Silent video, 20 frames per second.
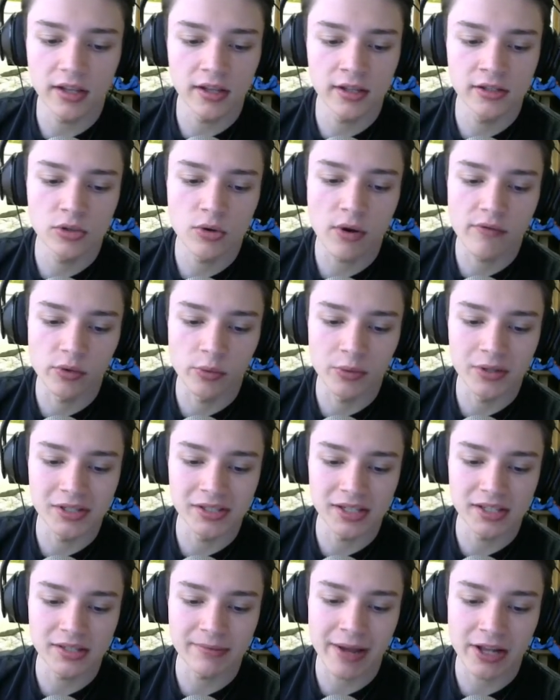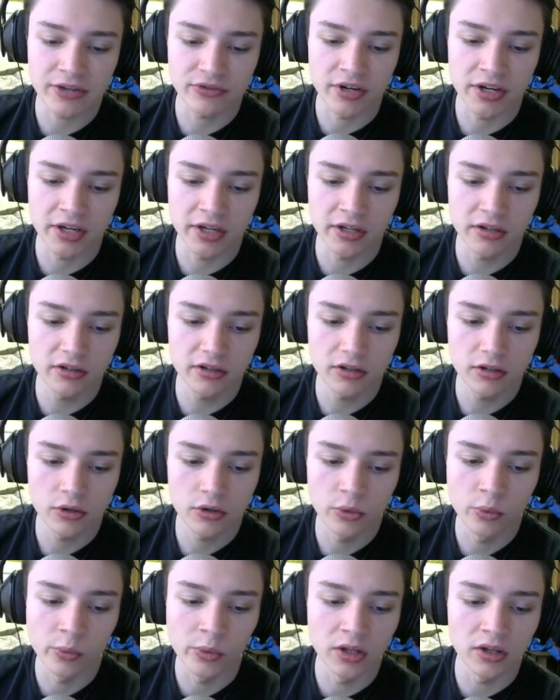it's whoever wins this match right here
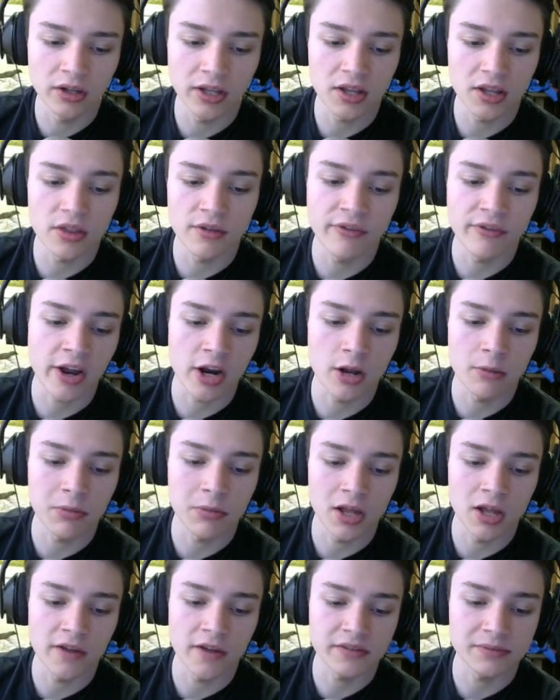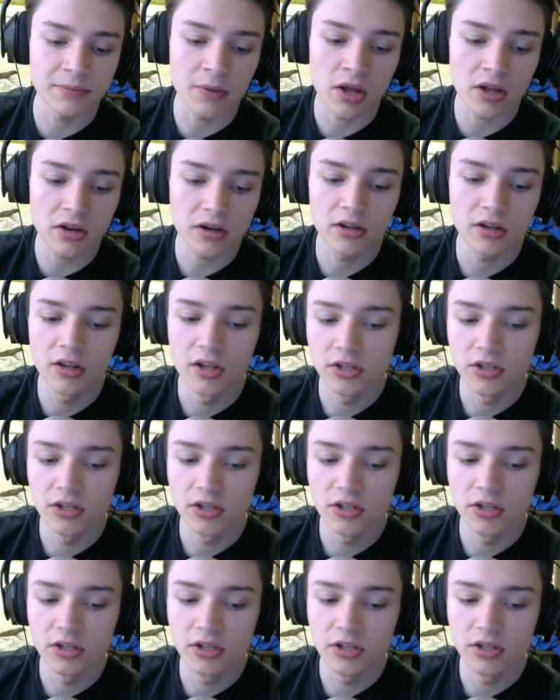will get the final playoff spot.